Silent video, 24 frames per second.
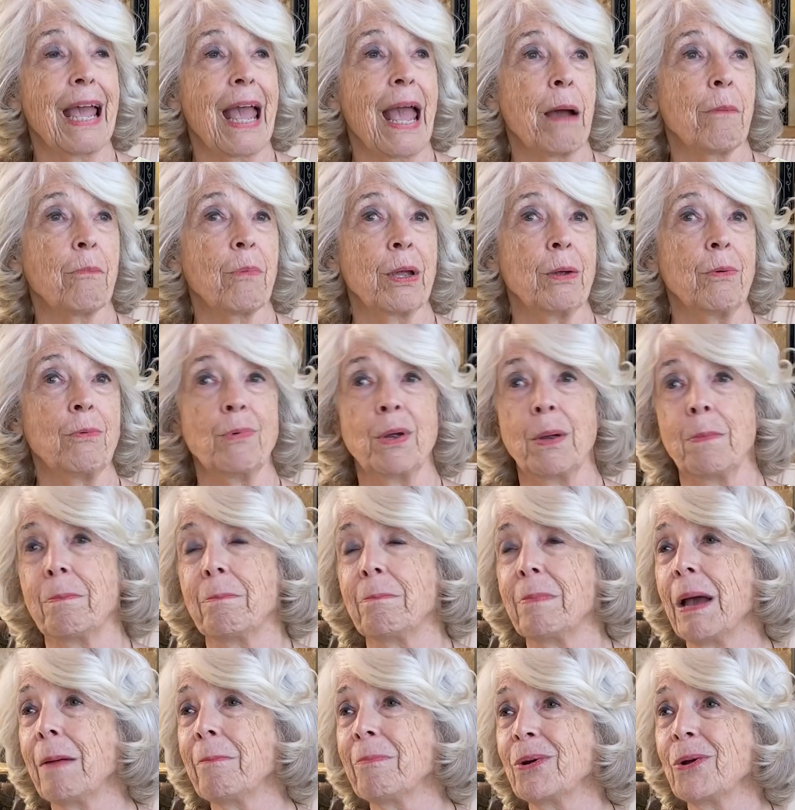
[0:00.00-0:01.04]
and we
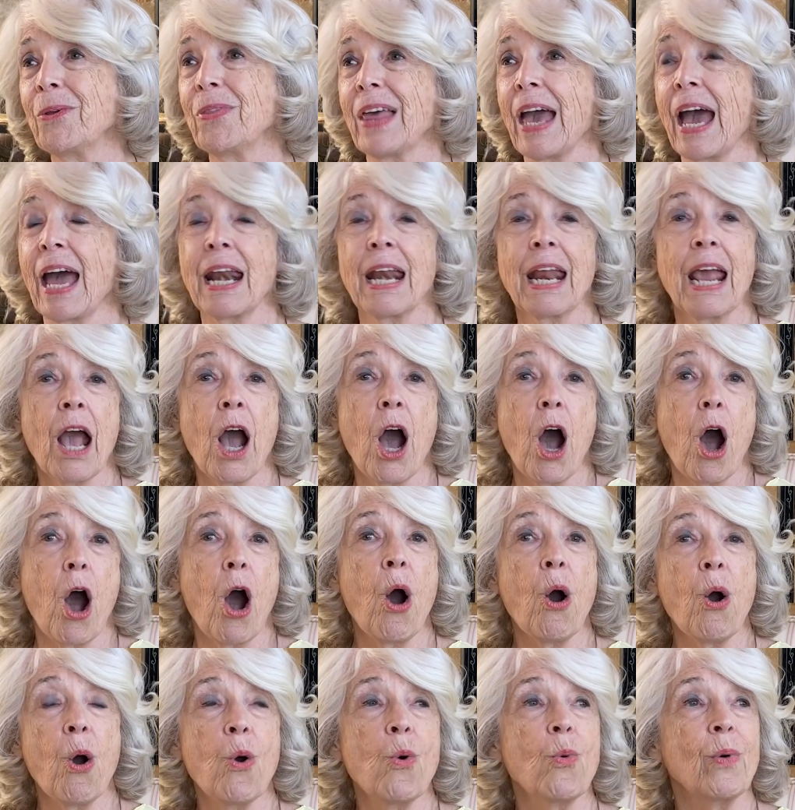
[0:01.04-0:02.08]
remember that,
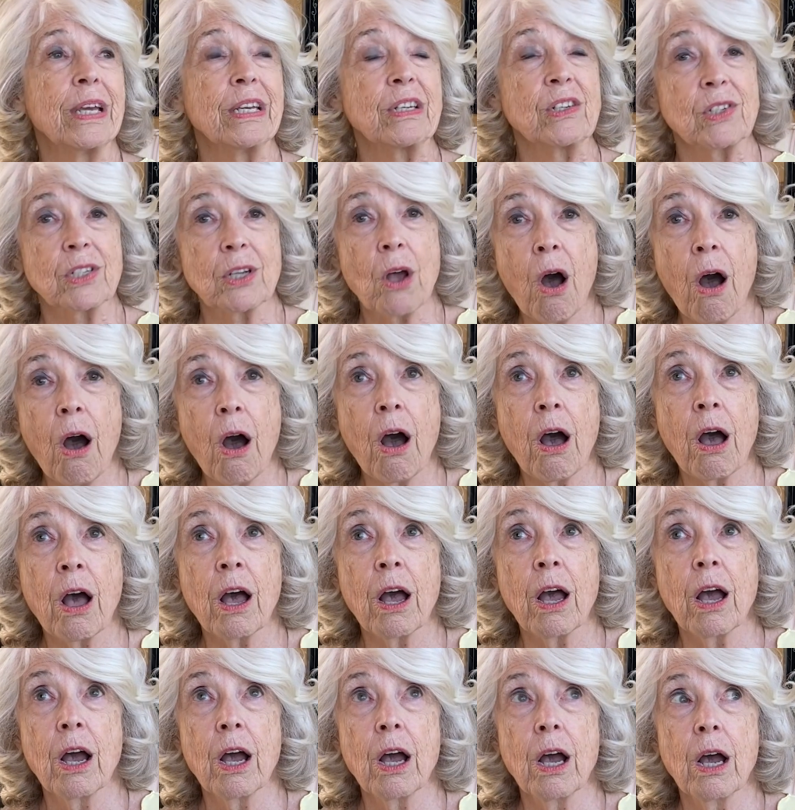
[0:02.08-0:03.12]
oh, we saw,